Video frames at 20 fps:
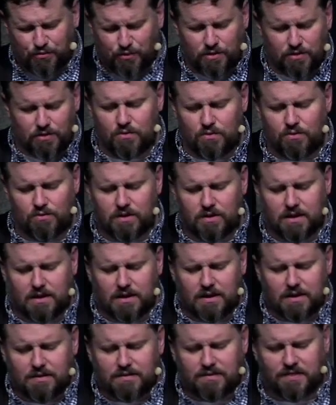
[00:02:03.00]
through
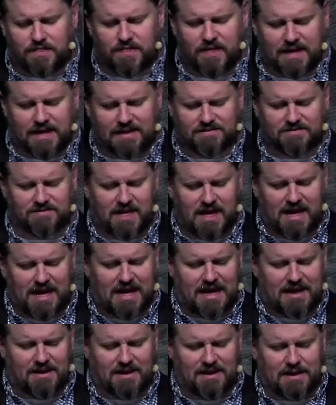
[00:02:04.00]
the things
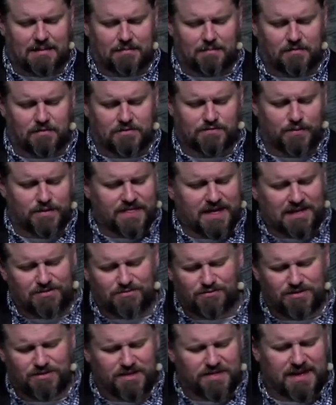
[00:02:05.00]
that um, as we
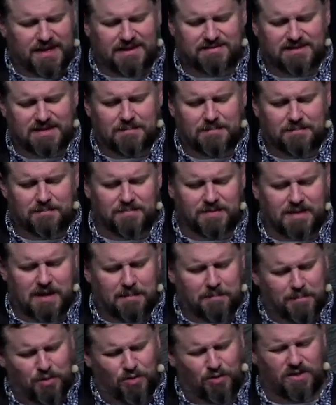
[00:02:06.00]
think through the things that
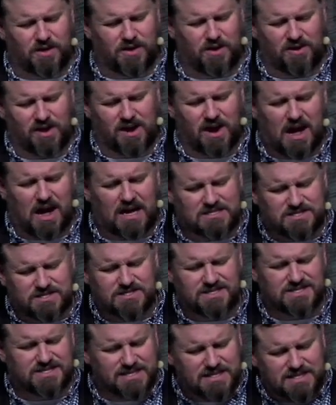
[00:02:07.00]
that pull on our
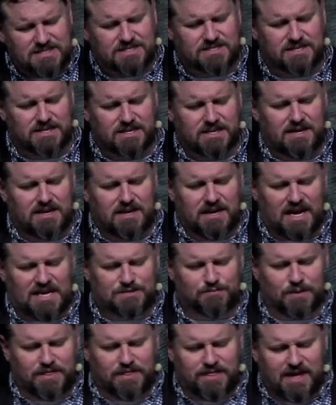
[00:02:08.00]
consciences
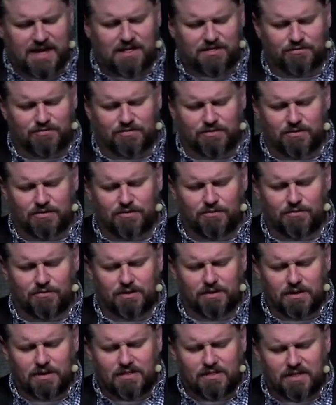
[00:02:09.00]
as we think
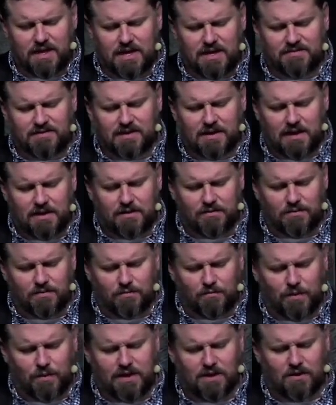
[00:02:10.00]
through things that
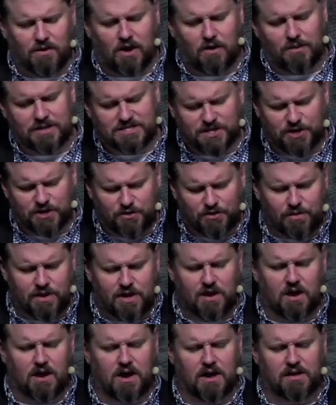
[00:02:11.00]
we don't always
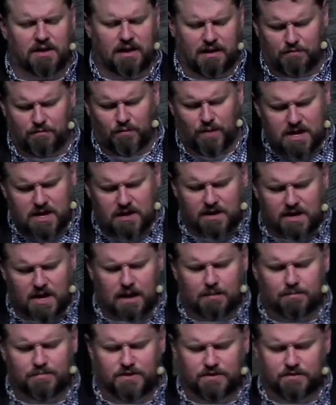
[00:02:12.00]
agree on that we can
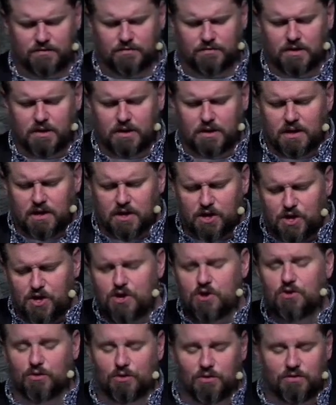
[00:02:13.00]
come to
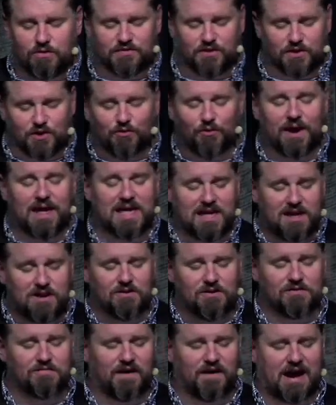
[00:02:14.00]
you who's the great
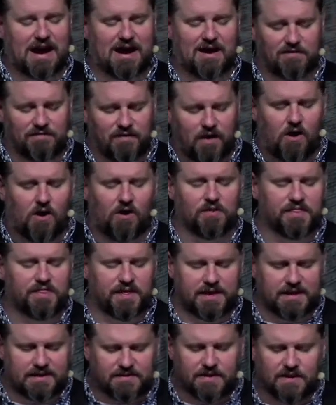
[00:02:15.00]
unifier of all
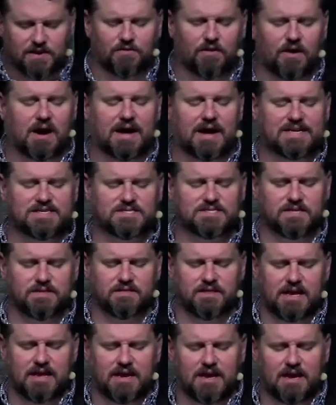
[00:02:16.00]
things in christ
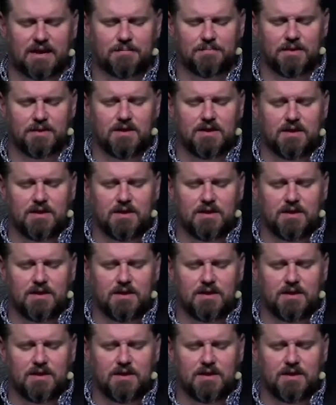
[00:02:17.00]
and that um,